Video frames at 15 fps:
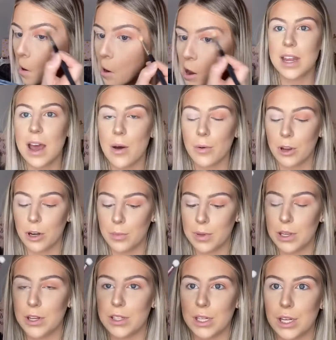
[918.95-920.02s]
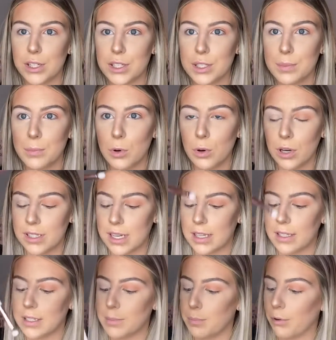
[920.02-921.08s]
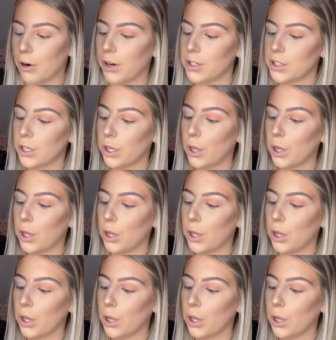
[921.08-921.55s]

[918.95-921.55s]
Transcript: Now I'm going to be using a smaller dense brush